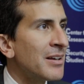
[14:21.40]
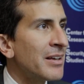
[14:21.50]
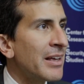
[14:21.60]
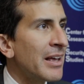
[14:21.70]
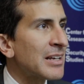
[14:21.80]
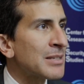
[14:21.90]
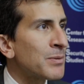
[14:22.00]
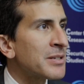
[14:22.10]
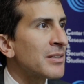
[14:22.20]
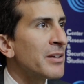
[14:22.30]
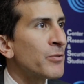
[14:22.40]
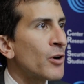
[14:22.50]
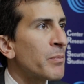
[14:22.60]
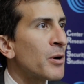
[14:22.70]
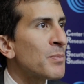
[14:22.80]
explicitly for
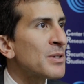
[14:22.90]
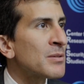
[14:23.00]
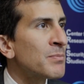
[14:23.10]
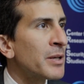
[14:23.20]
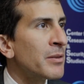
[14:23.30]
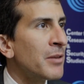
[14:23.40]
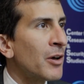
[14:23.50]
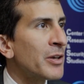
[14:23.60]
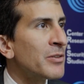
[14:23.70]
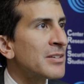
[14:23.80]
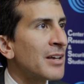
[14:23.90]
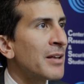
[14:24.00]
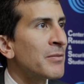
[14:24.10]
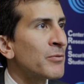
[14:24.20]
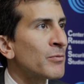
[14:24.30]
our purpose, but not only
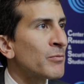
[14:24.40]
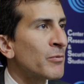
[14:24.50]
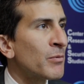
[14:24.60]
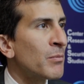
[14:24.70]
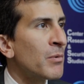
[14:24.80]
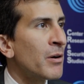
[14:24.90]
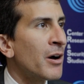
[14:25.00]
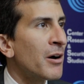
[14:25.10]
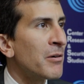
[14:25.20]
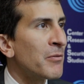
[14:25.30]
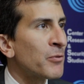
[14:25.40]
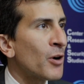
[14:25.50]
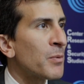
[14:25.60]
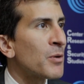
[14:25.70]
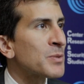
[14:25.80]
designed for
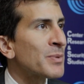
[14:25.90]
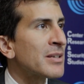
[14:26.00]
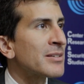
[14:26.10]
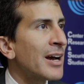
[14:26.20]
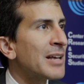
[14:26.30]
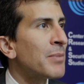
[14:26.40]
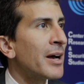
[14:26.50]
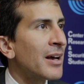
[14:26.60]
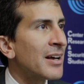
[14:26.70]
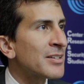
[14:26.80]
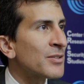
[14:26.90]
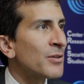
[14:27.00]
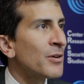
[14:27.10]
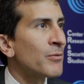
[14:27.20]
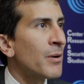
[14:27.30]
our purpose, but designed by
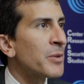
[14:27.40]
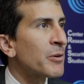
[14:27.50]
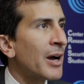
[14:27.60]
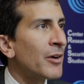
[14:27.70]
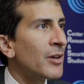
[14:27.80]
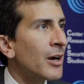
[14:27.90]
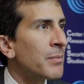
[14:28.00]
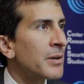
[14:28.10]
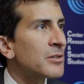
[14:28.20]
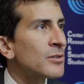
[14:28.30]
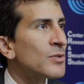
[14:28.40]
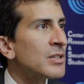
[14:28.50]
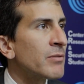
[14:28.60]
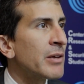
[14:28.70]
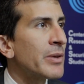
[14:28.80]
us from the ground up
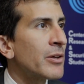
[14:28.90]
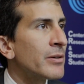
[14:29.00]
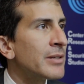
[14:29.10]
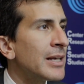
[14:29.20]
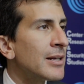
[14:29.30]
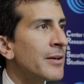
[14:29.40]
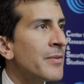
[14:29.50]
exclusively with our data?